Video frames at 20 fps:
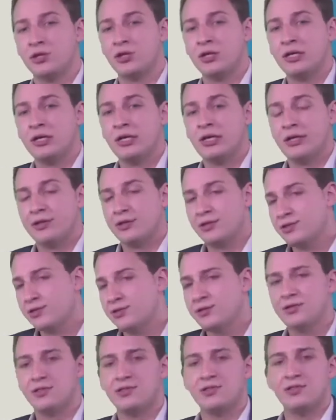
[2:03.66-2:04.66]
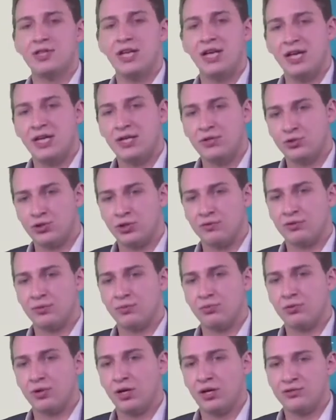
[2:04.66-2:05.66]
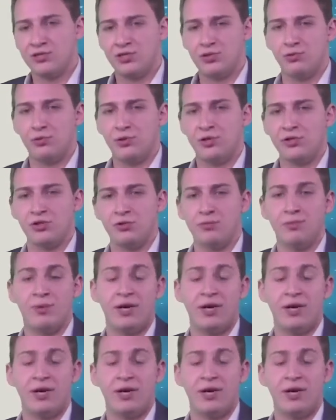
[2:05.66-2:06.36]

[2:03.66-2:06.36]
This is the stage of the process where you might